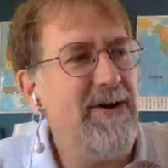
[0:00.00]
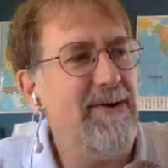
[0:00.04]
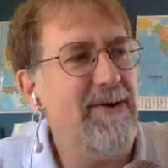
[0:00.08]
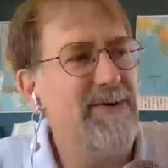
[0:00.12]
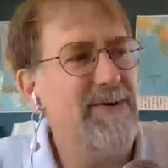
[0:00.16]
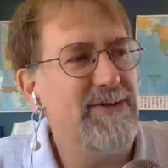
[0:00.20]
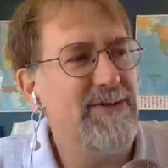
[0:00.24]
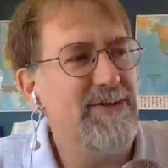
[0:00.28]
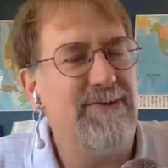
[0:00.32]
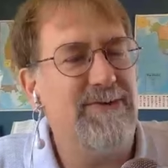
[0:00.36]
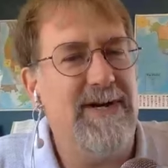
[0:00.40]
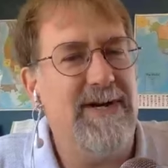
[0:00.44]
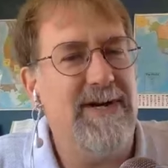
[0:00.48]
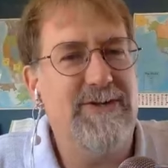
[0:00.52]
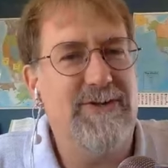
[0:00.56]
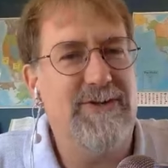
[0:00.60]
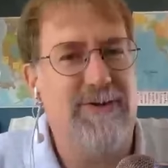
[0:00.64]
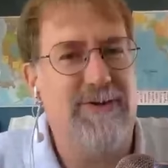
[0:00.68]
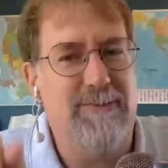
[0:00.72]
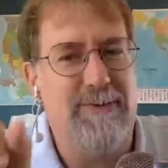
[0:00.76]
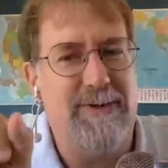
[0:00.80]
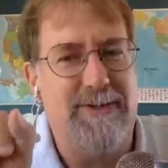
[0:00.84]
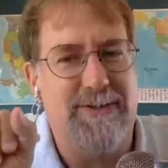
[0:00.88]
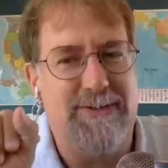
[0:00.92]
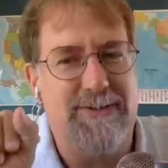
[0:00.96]
it was
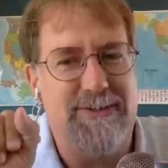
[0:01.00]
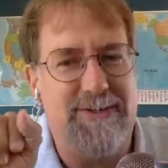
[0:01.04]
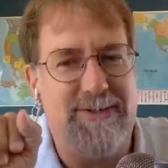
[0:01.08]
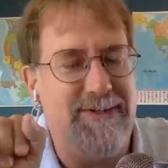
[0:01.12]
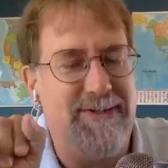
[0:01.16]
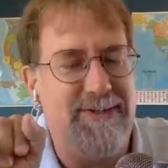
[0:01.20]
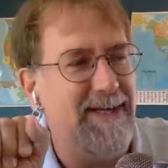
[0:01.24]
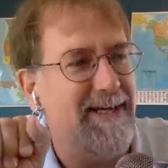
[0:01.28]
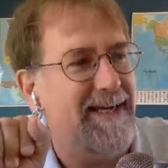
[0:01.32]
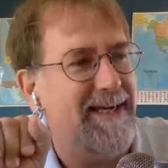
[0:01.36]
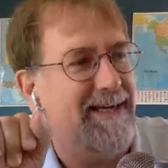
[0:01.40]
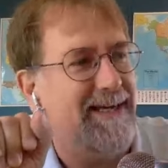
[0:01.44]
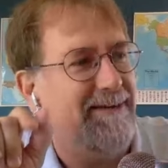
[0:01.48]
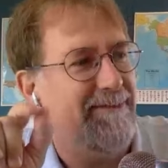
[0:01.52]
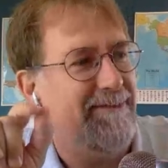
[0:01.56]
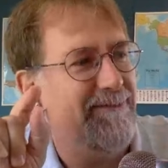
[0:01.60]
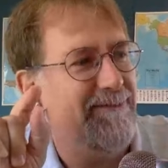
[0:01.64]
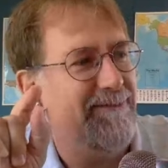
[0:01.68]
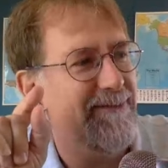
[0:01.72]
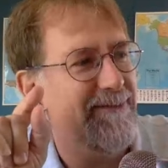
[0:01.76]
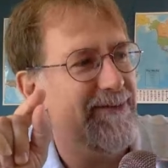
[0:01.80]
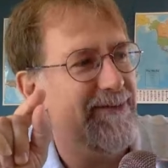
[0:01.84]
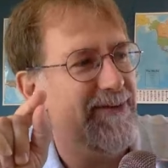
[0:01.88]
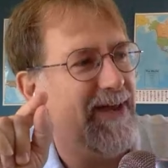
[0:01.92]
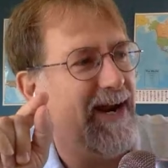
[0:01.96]
stranger was
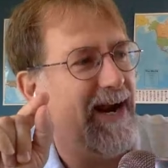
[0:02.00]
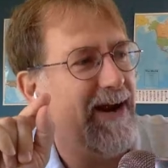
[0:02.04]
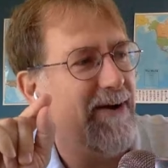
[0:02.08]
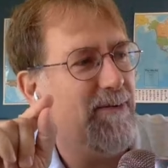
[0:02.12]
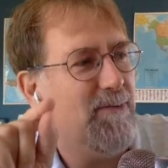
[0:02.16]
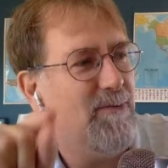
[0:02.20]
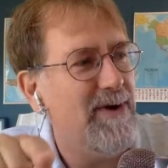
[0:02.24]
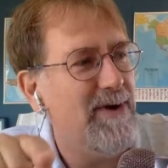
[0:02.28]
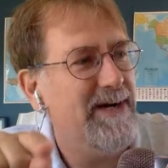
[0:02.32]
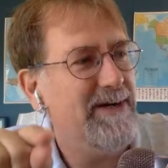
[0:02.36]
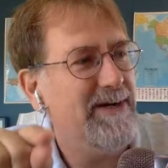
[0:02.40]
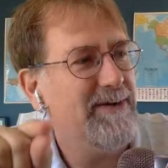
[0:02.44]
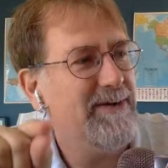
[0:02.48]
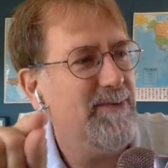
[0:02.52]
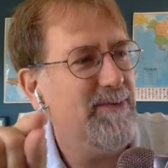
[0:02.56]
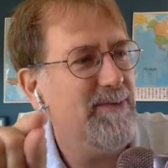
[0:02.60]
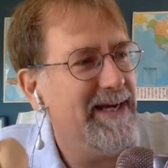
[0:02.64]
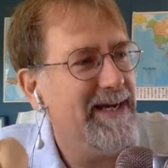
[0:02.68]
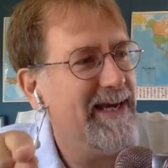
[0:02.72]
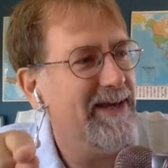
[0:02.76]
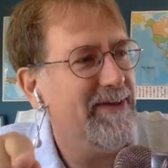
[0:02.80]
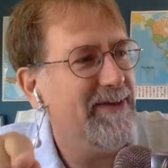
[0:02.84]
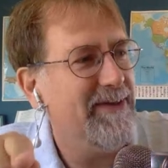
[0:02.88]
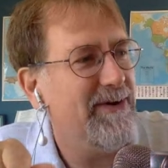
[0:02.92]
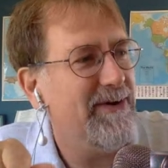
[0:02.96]
that I want when
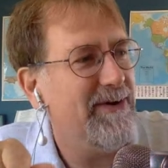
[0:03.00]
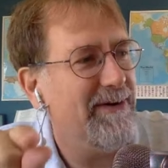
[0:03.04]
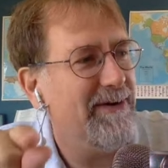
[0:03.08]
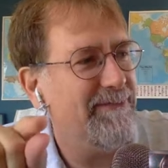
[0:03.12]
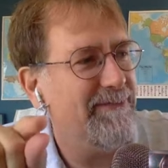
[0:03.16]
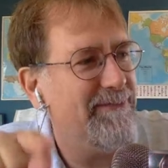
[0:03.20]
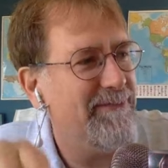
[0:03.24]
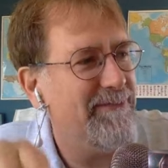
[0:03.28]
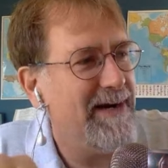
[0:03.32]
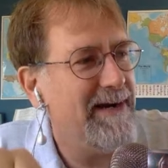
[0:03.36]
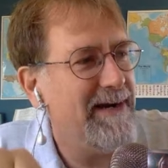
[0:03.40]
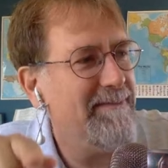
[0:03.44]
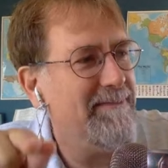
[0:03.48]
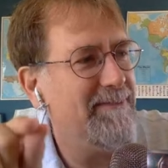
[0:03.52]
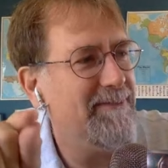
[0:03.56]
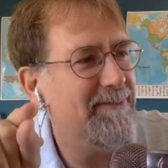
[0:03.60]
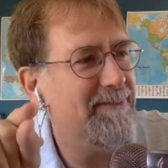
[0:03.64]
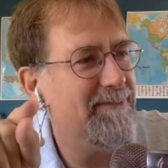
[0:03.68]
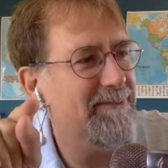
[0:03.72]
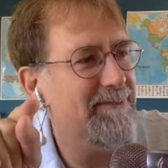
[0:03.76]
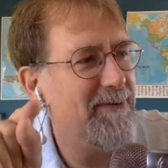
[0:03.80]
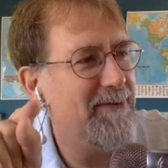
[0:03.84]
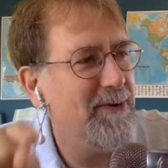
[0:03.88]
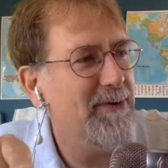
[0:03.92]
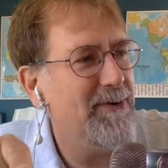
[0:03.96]
I get there a framed
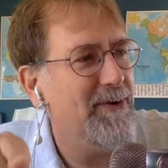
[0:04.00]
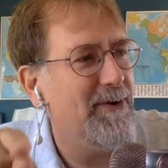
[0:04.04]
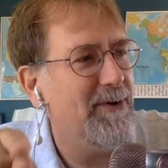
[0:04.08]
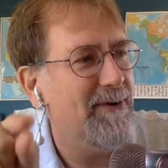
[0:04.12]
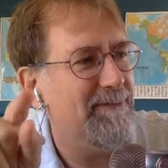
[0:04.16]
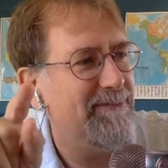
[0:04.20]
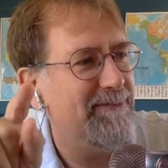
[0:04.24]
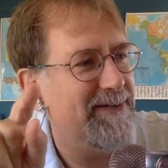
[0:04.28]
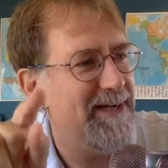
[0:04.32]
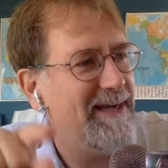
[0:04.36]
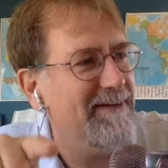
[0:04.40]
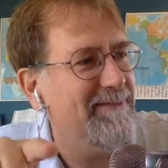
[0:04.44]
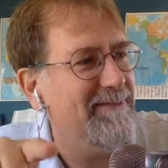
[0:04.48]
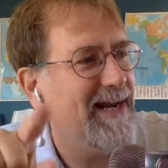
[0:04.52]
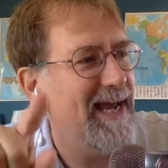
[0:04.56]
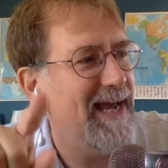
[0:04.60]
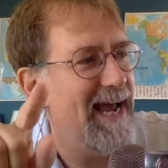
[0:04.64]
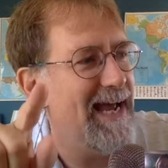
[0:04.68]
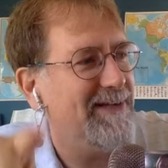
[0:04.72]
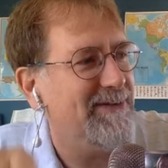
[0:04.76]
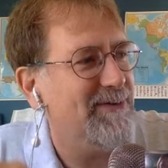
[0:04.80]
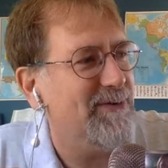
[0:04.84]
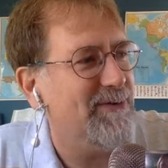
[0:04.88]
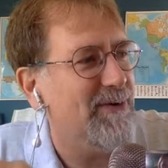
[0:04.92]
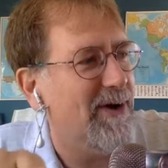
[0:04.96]
photo of David
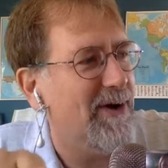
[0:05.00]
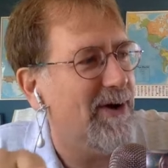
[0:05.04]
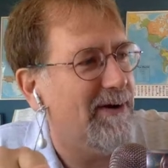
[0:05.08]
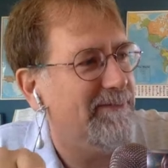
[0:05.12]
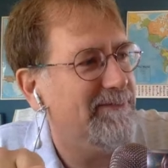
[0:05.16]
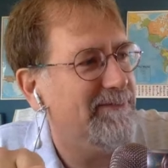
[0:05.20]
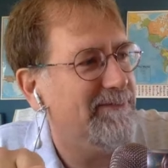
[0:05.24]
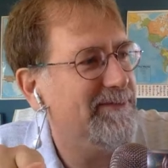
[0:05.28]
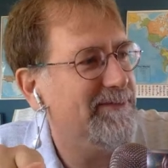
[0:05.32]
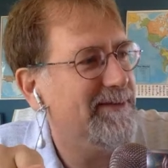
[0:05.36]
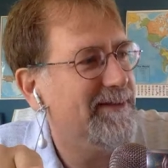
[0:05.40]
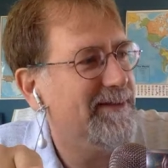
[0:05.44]
Hasselhoff.